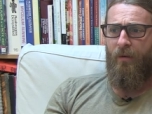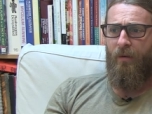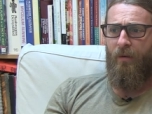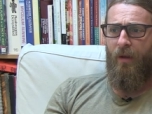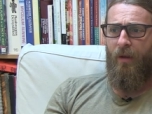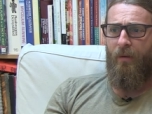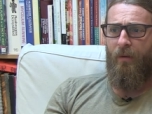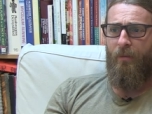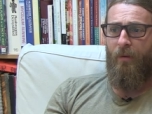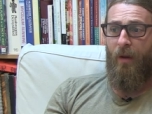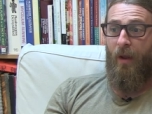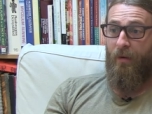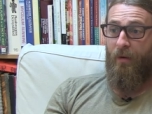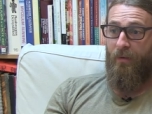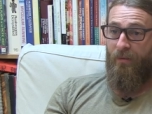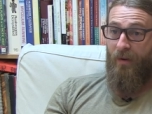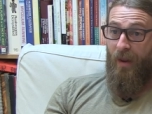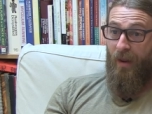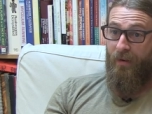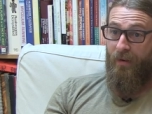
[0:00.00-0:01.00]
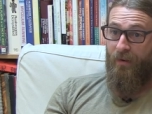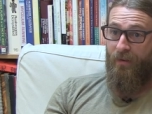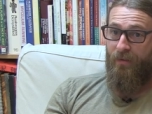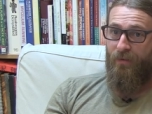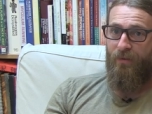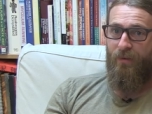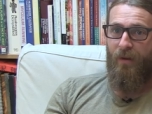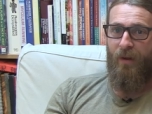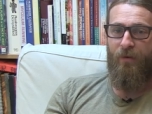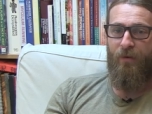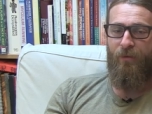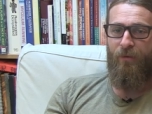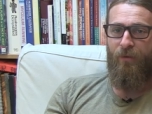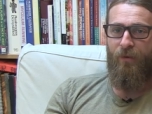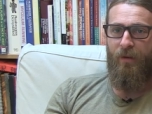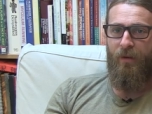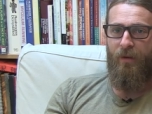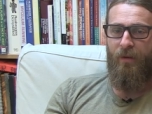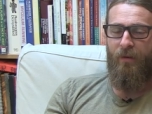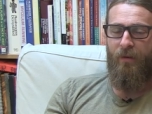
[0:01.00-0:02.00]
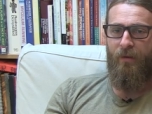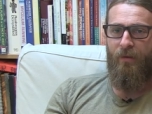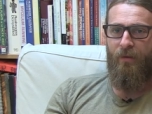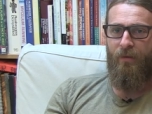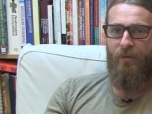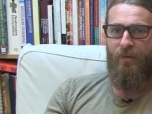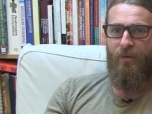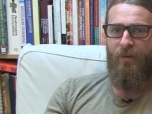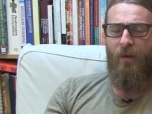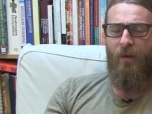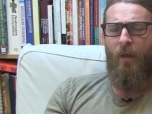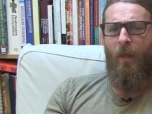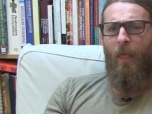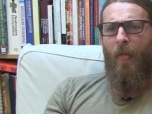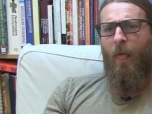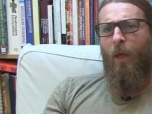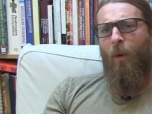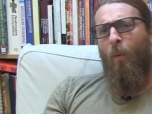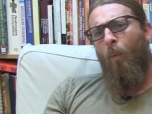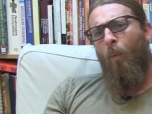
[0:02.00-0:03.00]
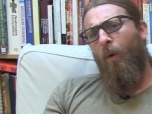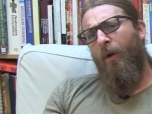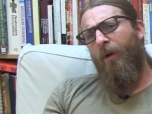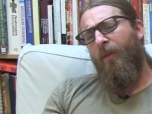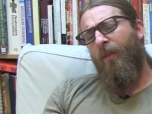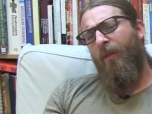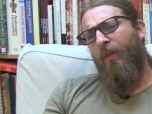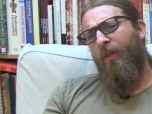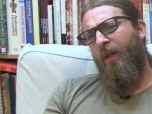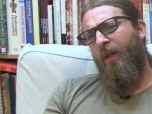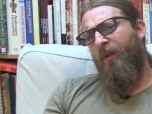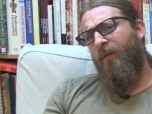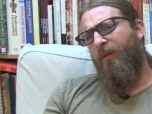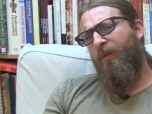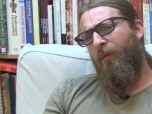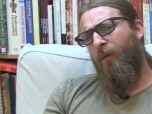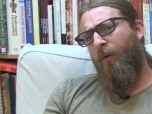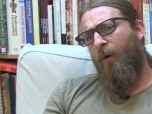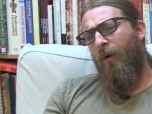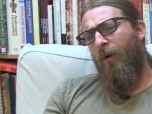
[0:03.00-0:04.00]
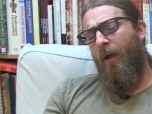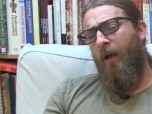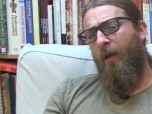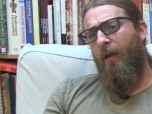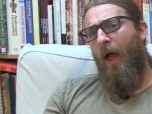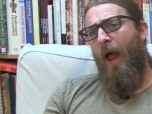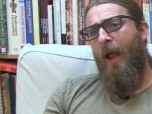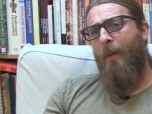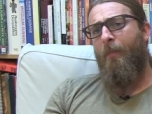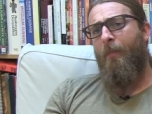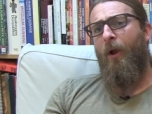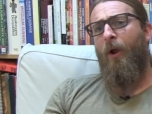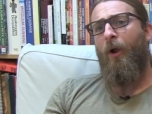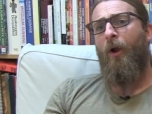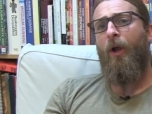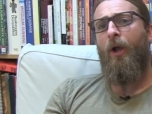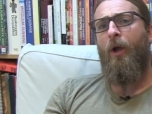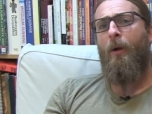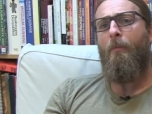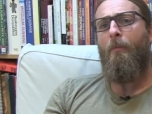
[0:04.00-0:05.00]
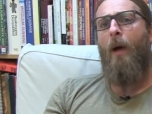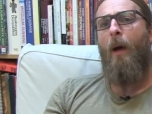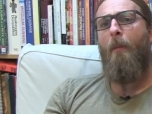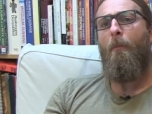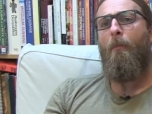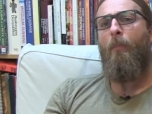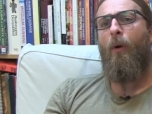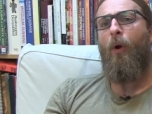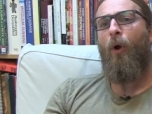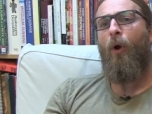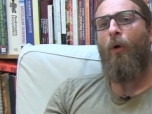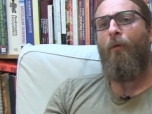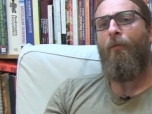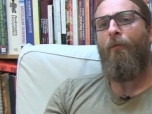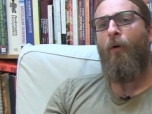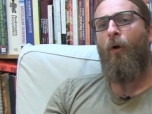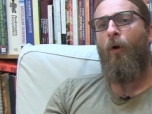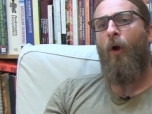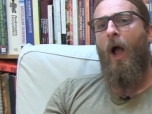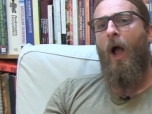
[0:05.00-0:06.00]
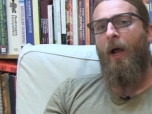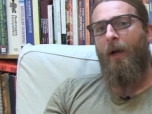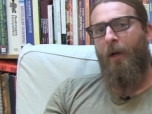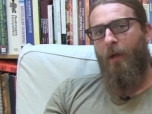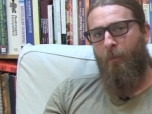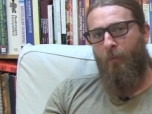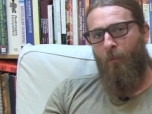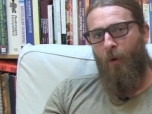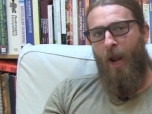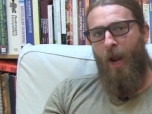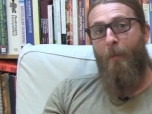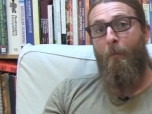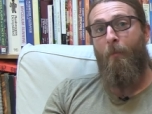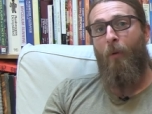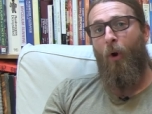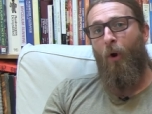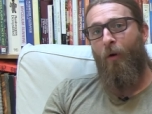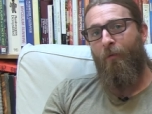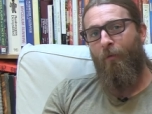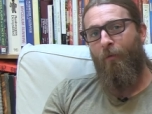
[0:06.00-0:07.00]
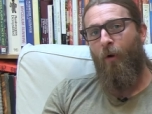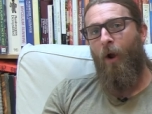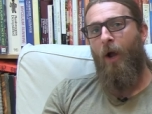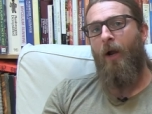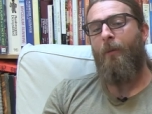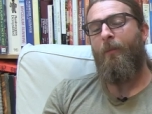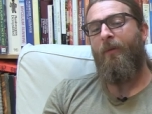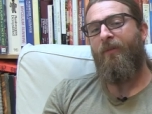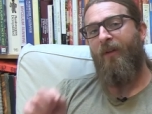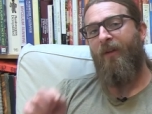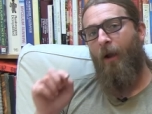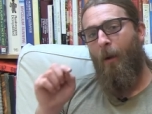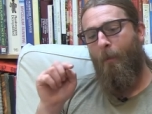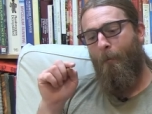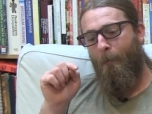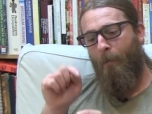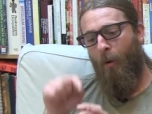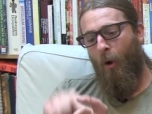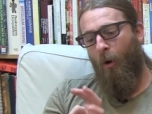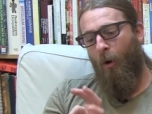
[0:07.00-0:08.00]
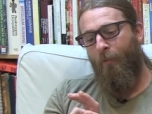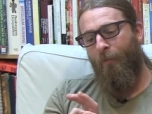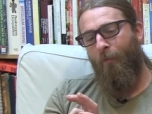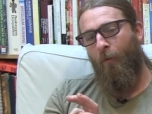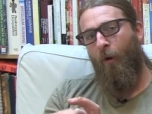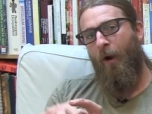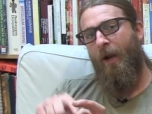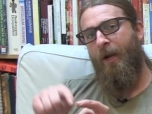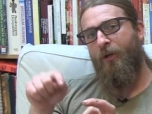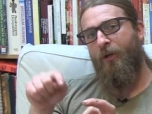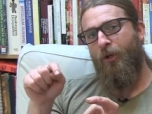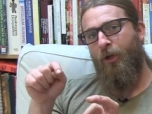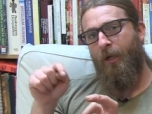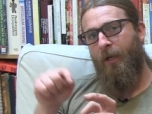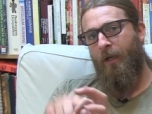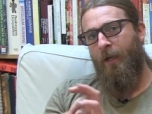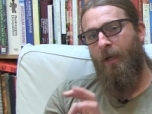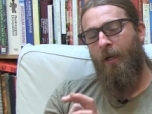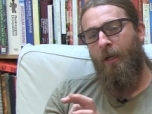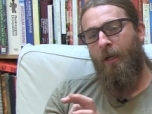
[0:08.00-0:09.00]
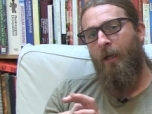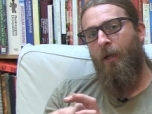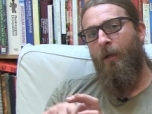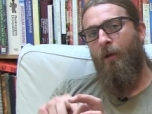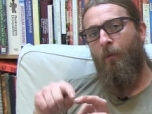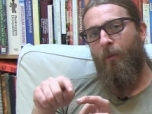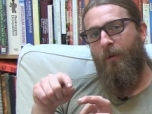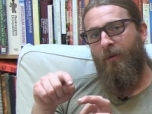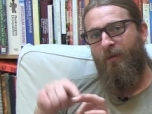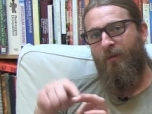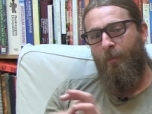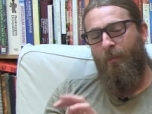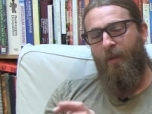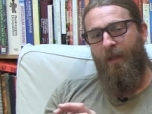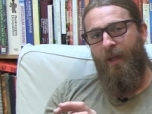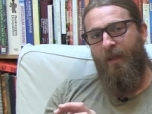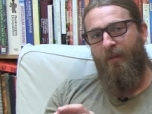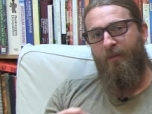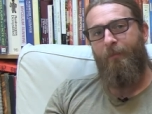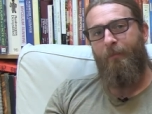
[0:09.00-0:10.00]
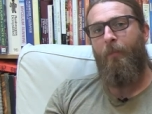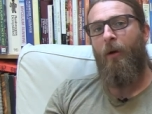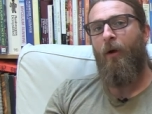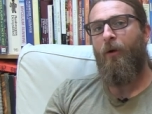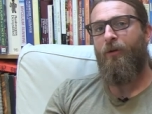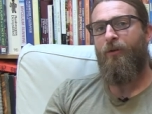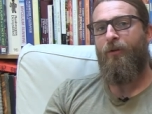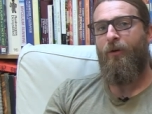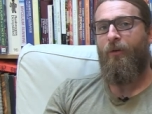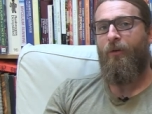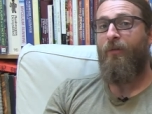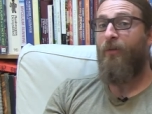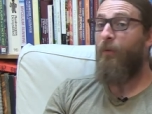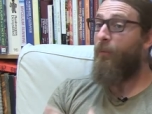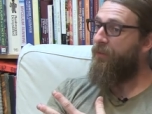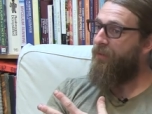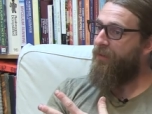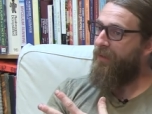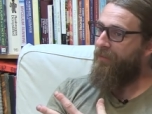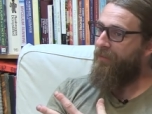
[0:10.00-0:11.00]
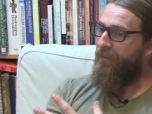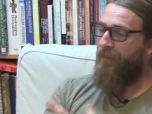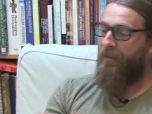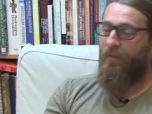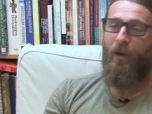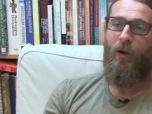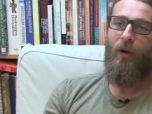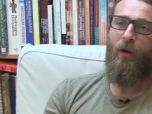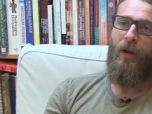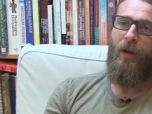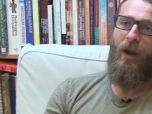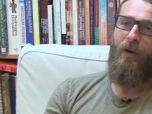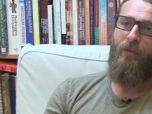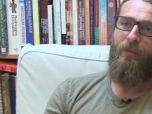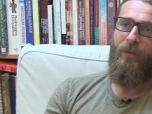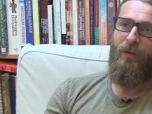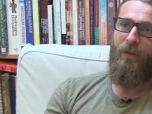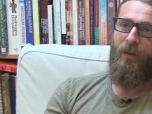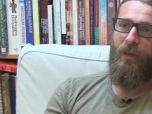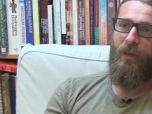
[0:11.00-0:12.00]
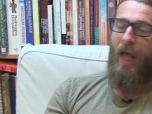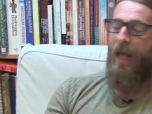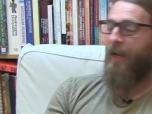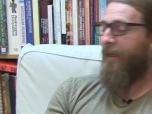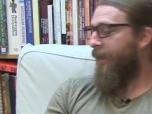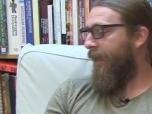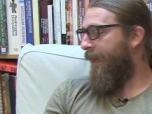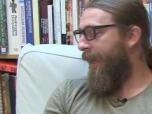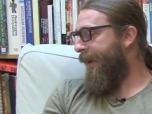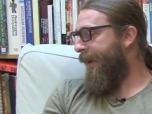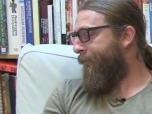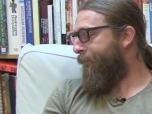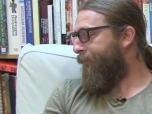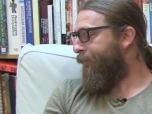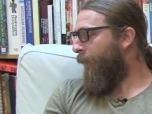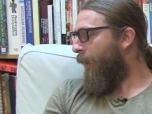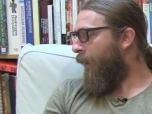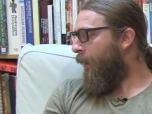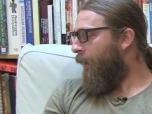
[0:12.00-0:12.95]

Uh, tetanus actually is one of the things for hypericum perforatum, right? Perforatum, it's like a perforation when something gets punctured. So it's even there kind of in the Latin name.